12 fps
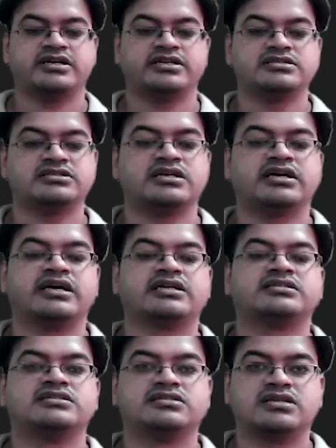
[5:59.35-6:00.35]
is
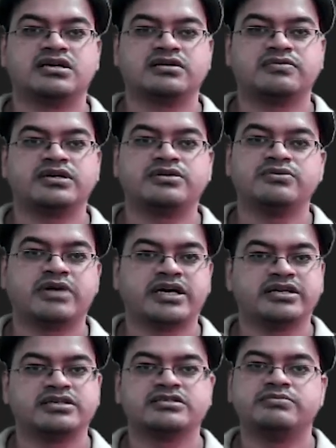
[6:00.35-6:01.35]
x is equal to
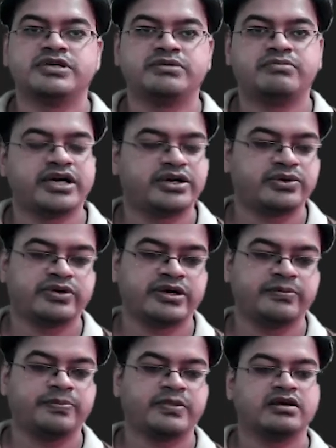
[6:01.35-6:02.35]
minus b by two
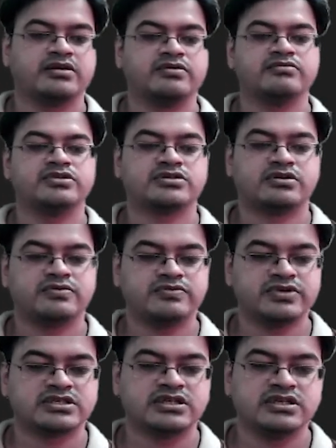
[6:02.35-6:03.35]
a, which
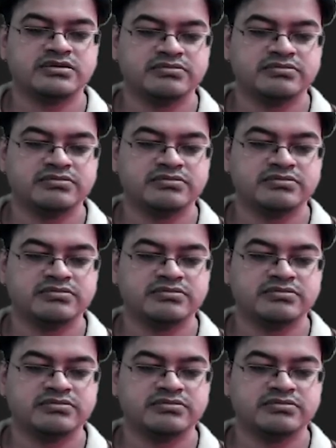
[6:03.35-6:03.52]
obviously